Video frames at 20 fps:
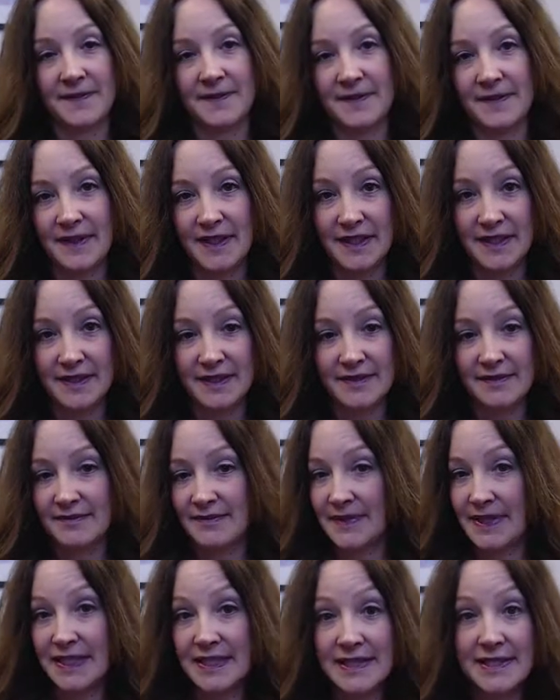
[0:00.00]
it
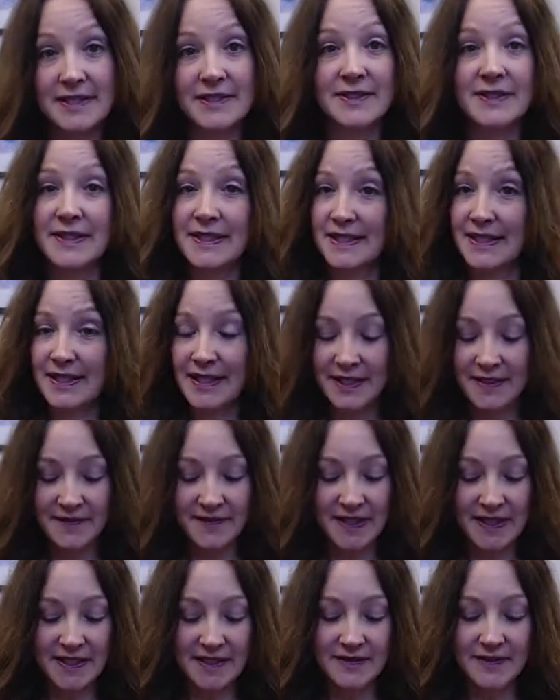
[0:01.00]
is or is not
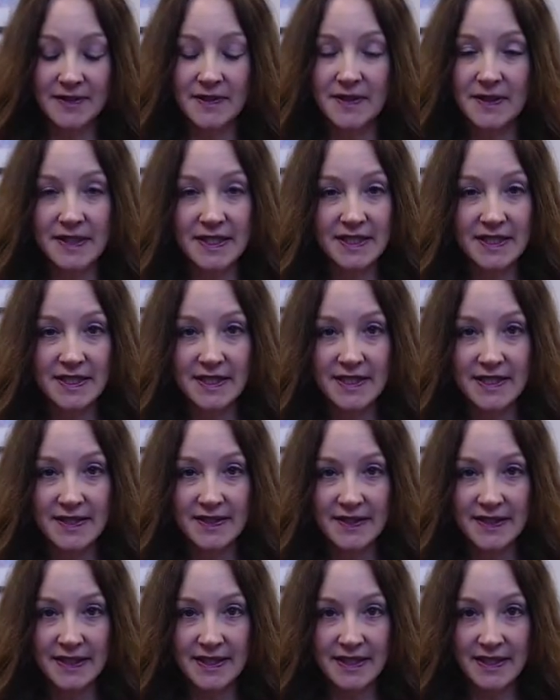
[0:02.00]
effective according to these
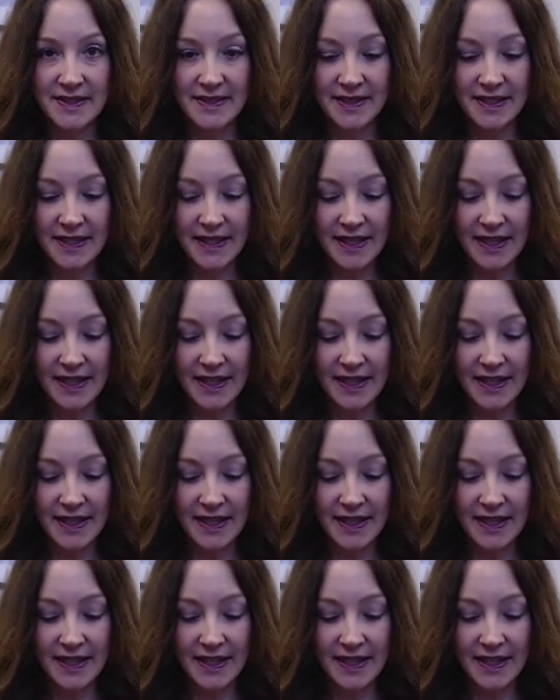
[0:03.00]
criteria.